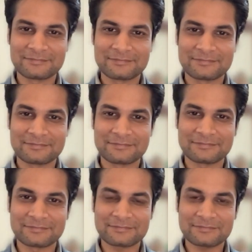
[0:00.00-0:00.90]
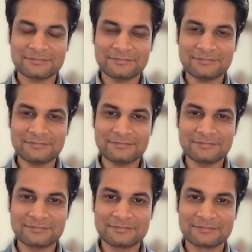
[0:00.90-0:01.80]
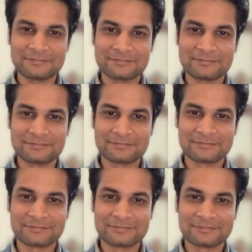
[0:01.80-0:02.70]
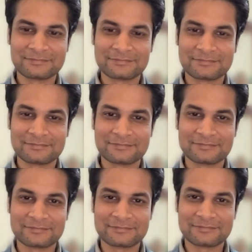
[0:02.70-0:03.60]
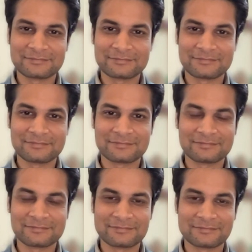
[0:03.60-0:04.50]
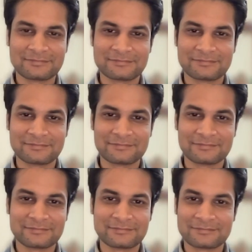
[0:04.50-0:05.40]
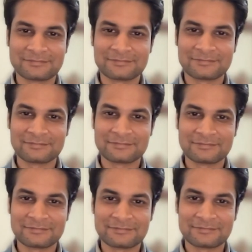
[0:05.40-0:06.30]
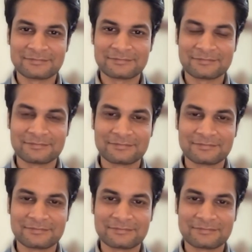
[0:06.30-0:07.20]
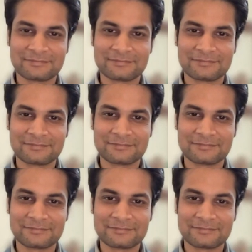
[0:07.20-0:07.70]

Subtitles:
This person isn't speaking.